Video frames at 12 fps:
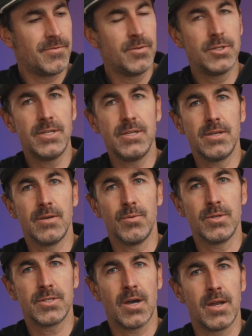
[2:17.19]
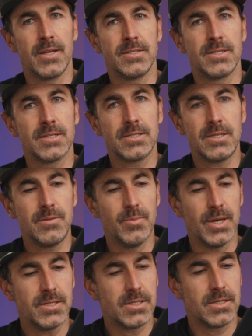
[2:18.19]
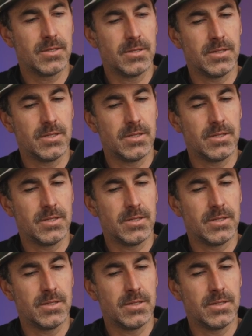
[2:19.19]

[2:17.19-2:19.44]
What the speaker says: Fuji was shot at 16-bit.